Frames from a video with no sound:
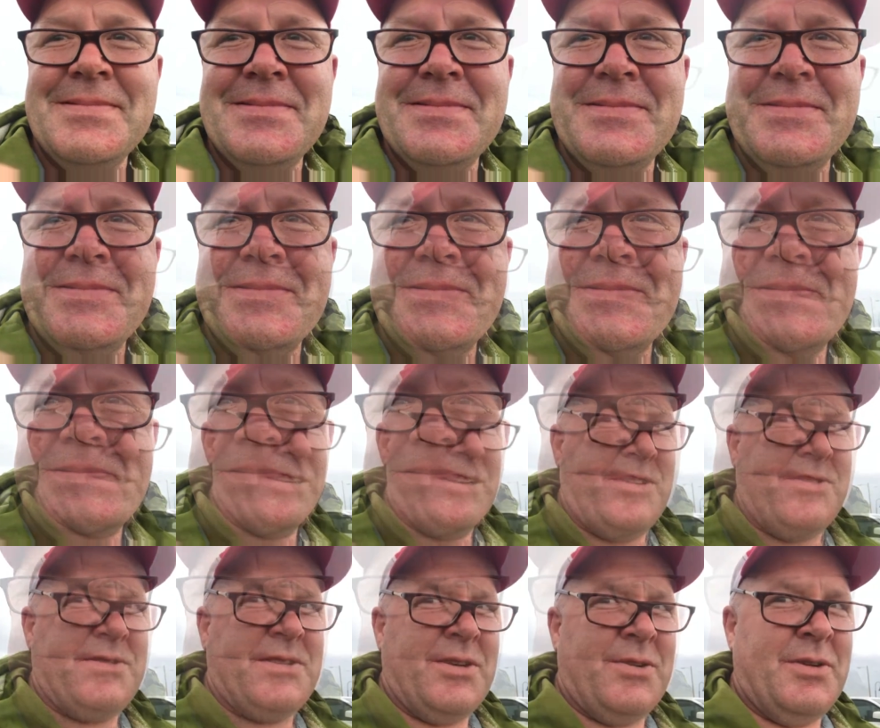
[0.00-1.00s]
Yeah, he has
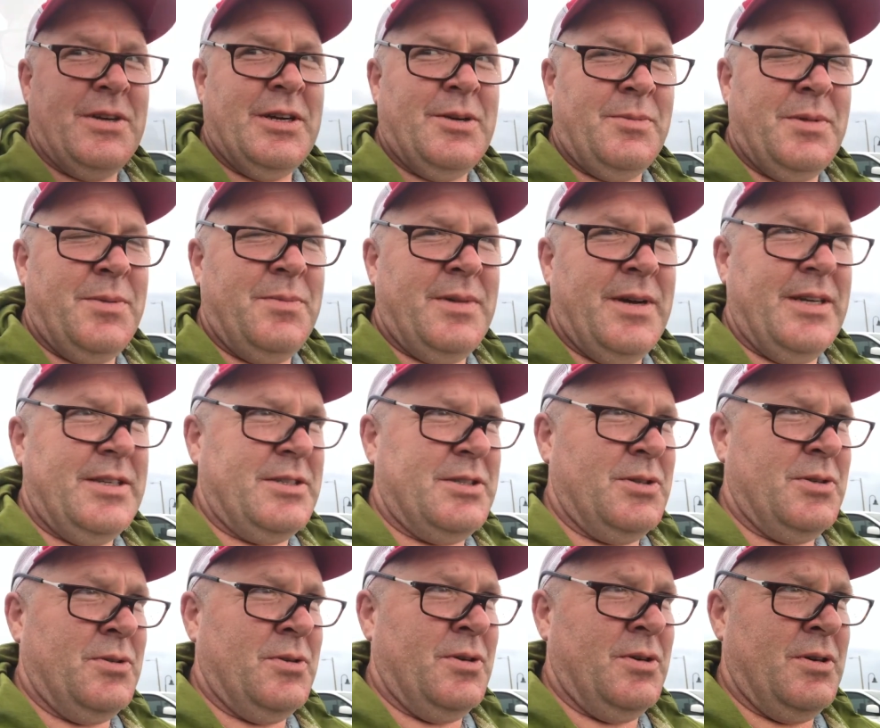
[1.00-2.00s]
also helped me make
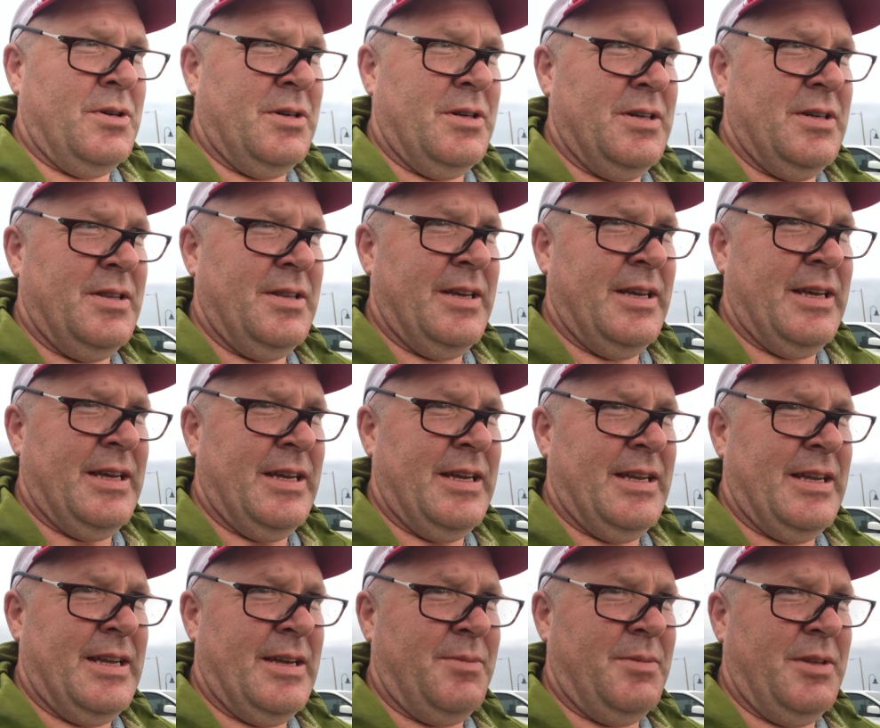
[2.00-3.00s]
sure that
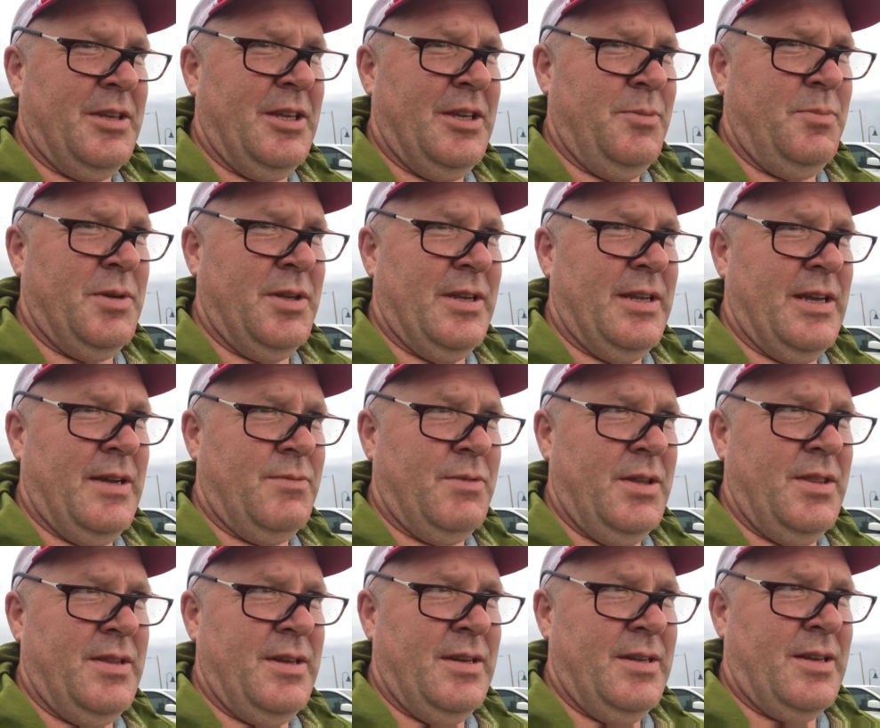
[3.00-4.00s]
I'm keeping
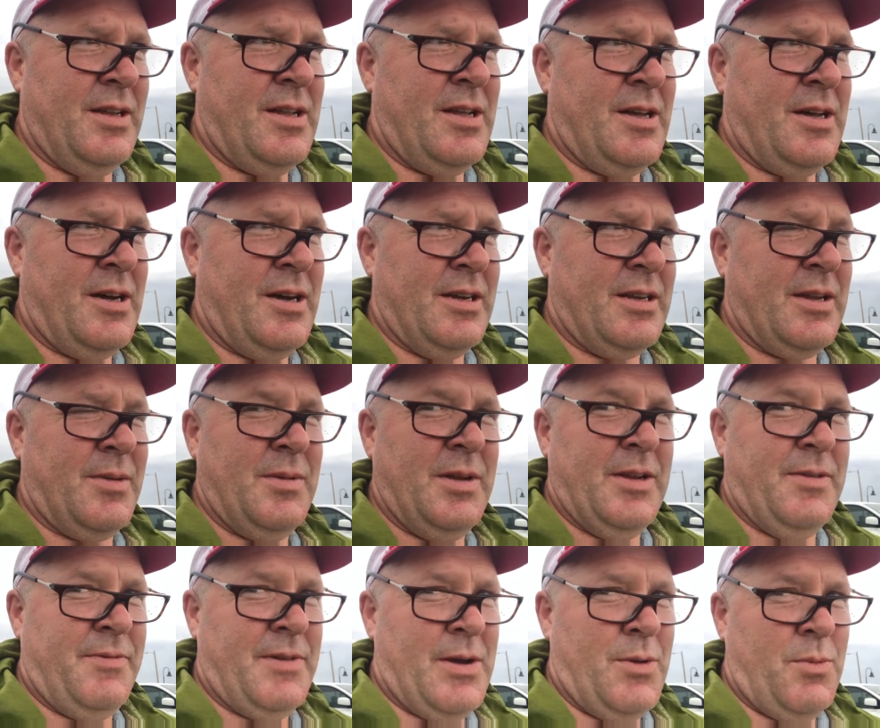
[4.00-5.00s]
everything locked. I mean,
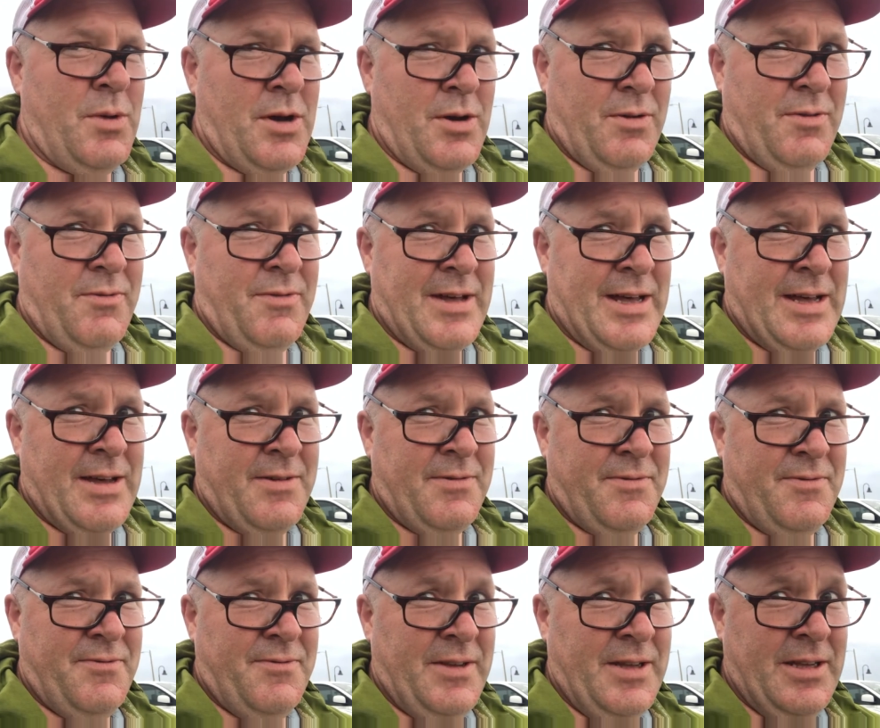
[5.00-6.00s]
if I walk five
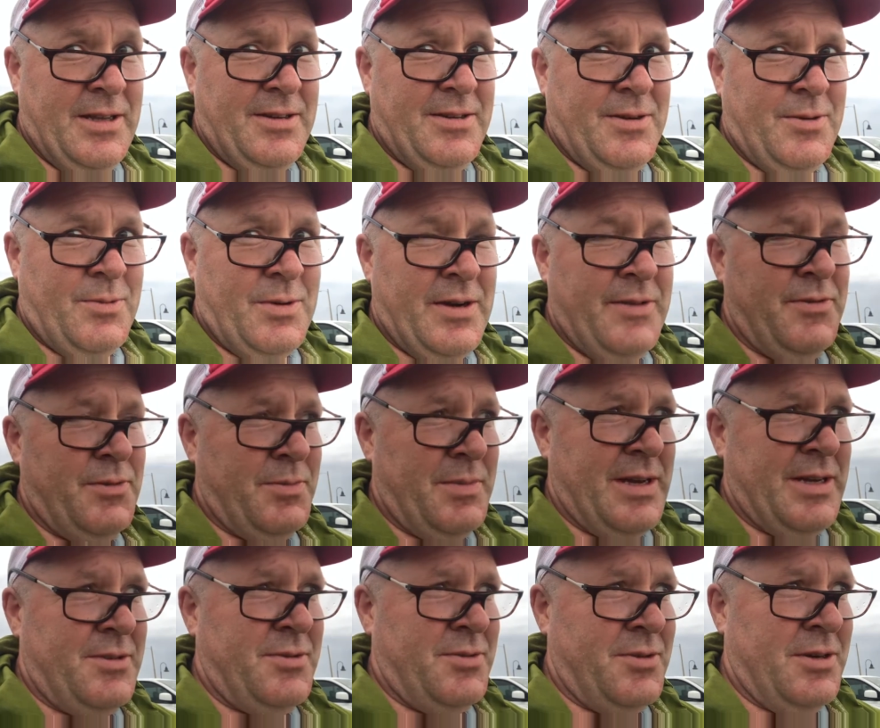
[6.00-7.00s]
feet away from
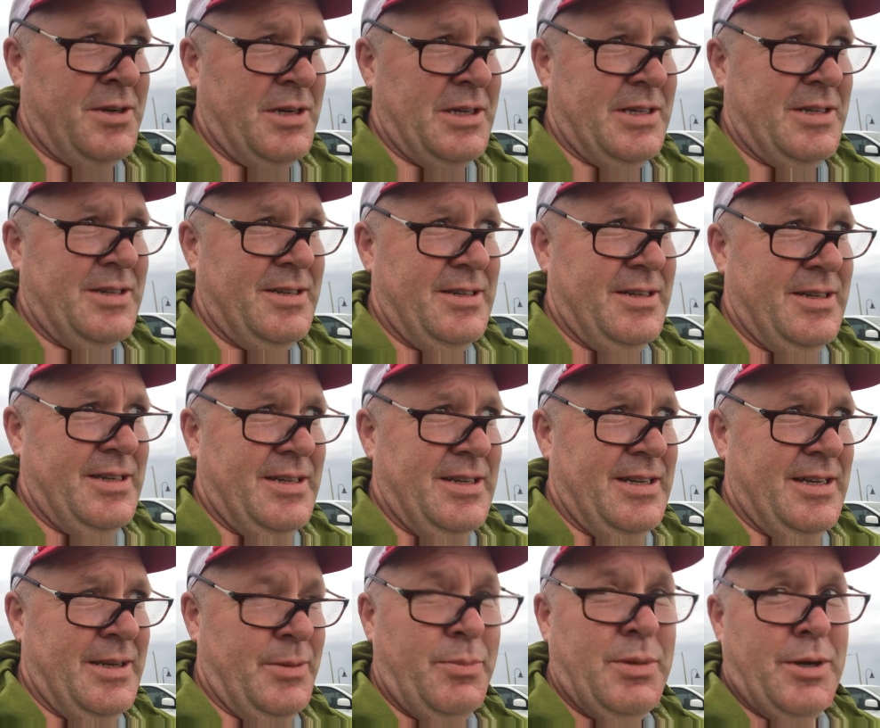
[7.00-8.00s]
my truck,
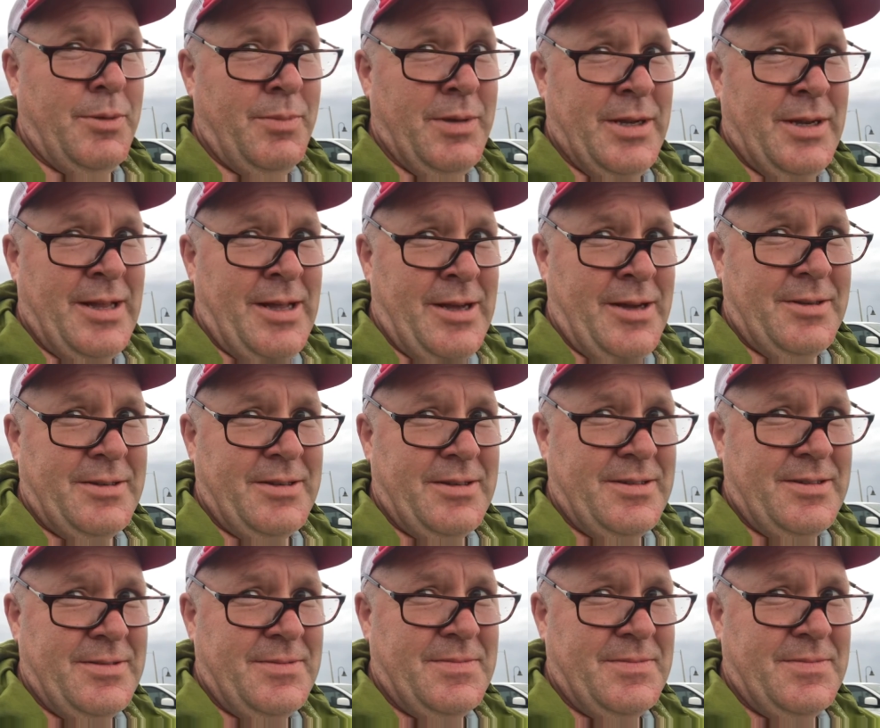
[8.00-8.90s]
it better be locked.